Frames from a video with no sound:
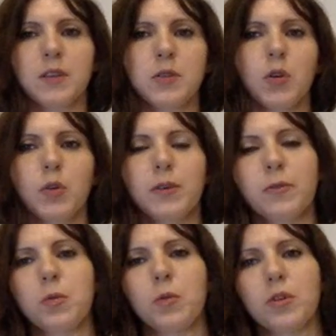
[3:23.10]
So if
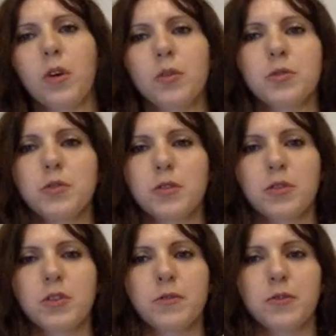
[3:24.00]
you will go to
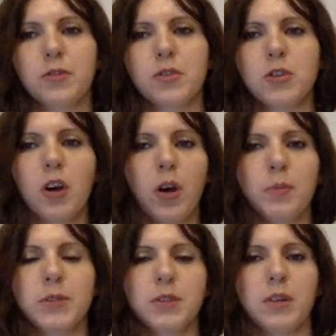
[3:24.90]
search for
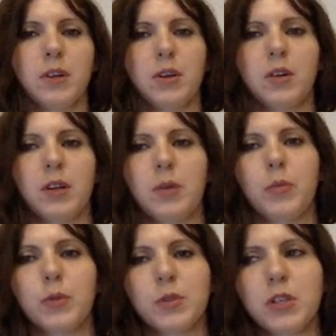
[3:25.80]
jobs and
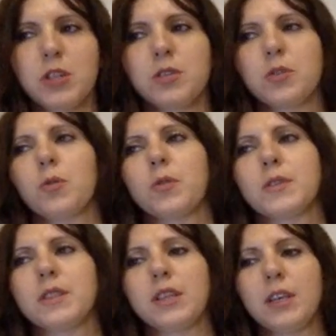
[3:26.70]
positions, you will
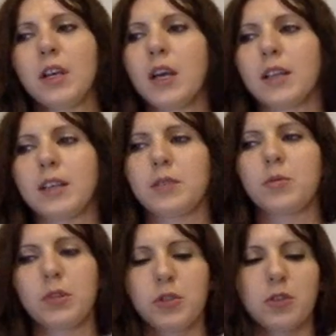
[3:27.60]
see that
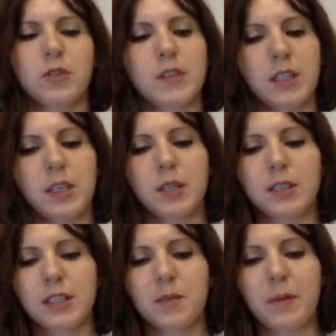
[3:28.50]
majority
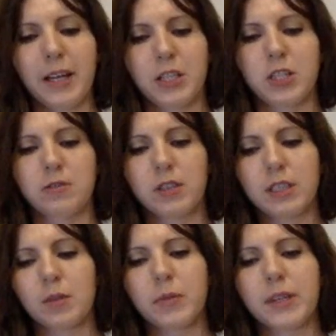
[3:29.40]
dispatched
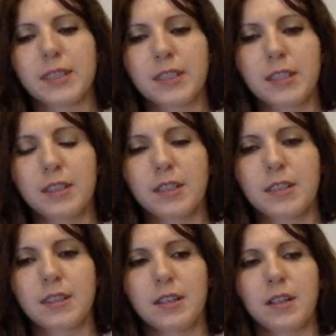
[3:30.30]
really in big cities.